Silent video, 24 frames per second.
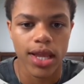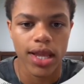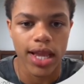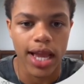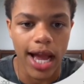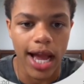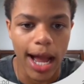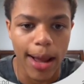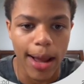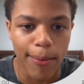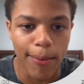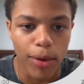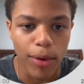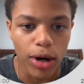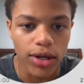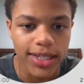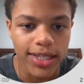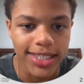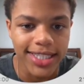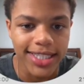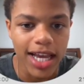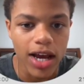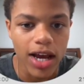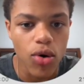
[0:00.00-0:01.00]
I mark
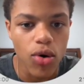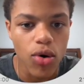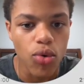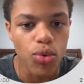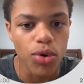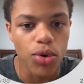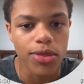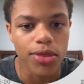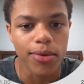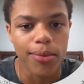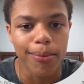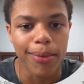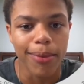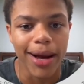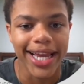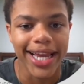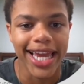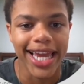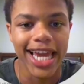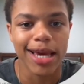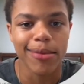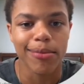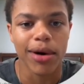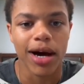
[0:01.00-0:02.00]
this out with my
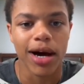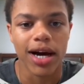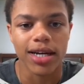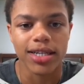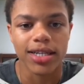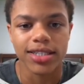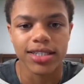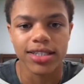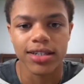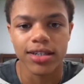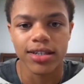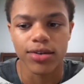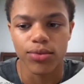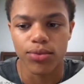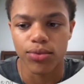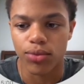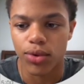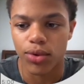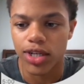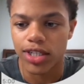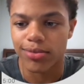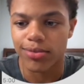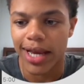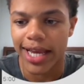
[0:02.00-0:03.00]
GAN box.
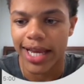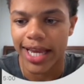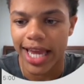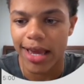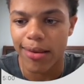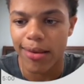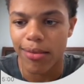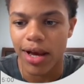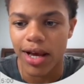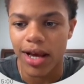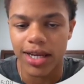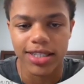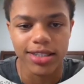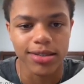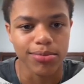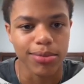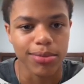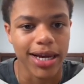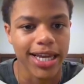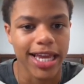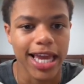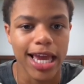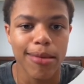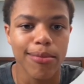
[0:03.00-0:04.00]
What is my GAN box?
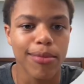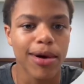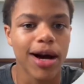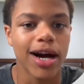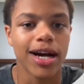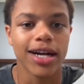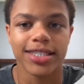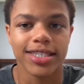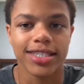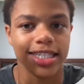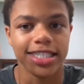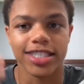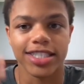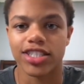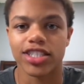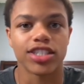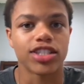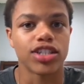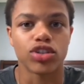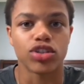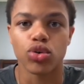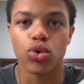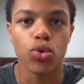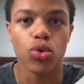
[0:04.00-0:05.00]
My GAN box is
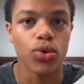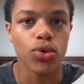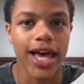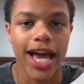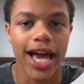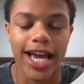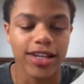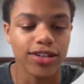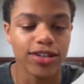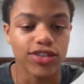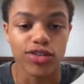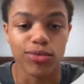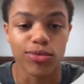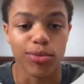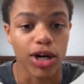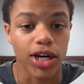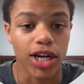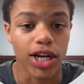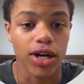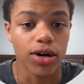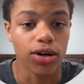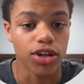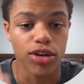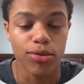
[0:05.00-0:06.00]
just a tool that I use to mark
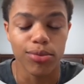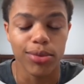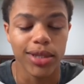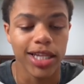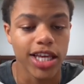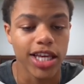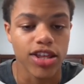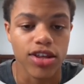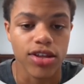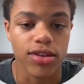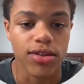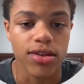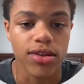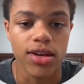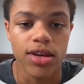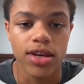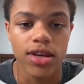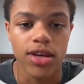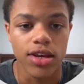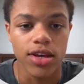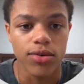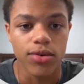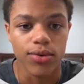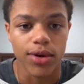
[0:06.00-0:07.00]
out accumulation.
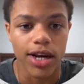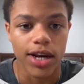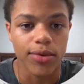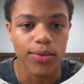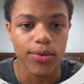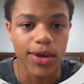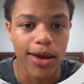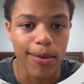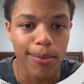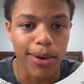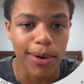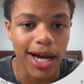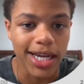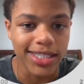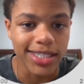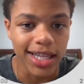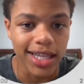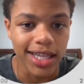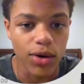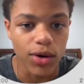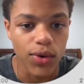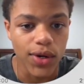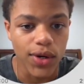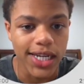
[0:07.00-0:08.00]
Right? We have buy side
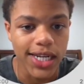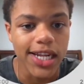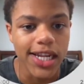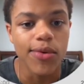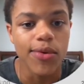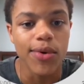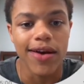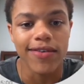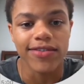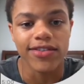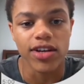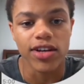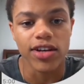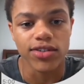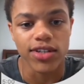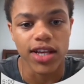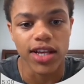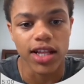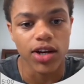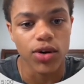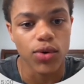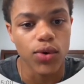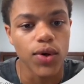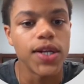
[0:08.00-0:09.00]
liquidity, we have sell side
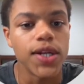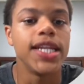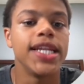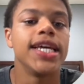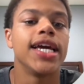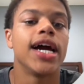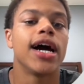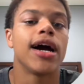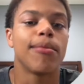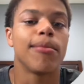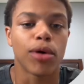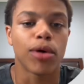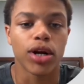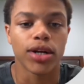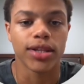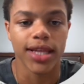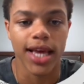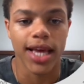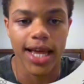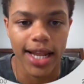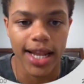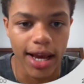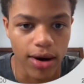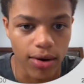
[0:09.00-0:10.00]
liquidity. I mark
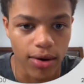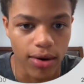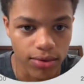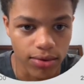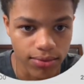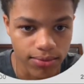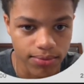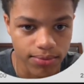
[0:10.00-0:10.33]
that out.